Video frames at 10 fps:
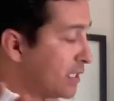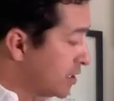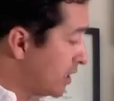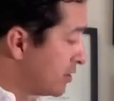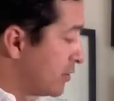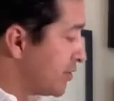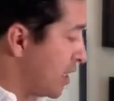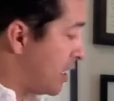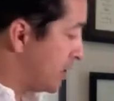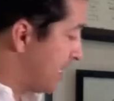So as a
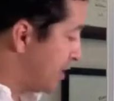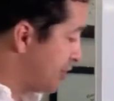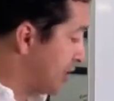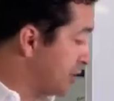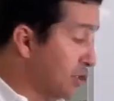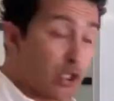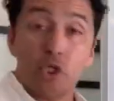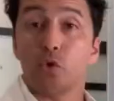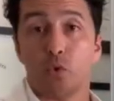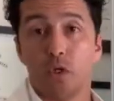result,
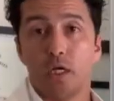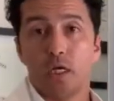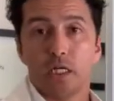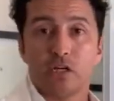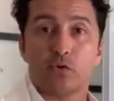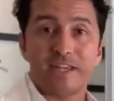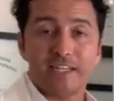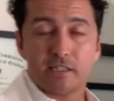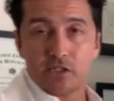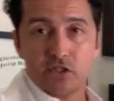SGLT2
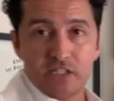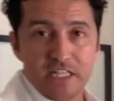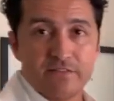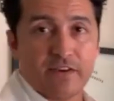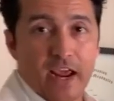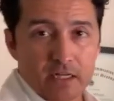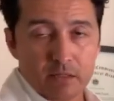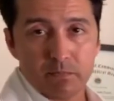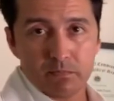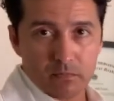creates the
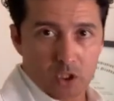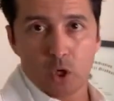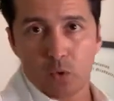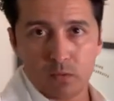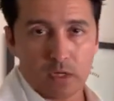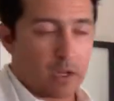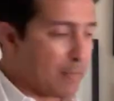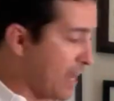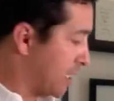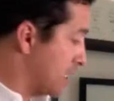defect, you know, uh,
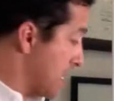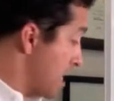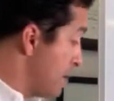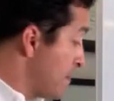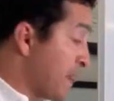medically.